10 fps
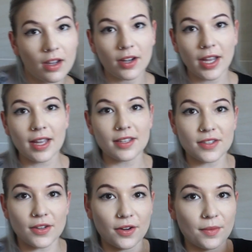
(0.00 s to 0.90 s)
Okay,
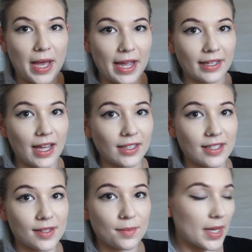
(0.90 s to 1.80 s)
so my
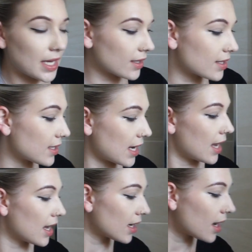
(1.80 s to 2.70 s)
colors are mixed,
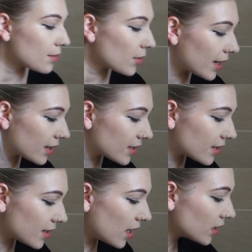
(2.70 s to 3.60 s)
and I'm ready to
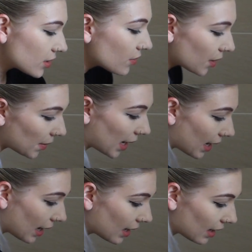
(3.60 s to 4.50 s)
start doing my
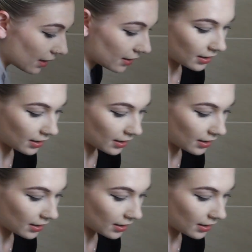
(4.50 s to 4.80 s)
hair.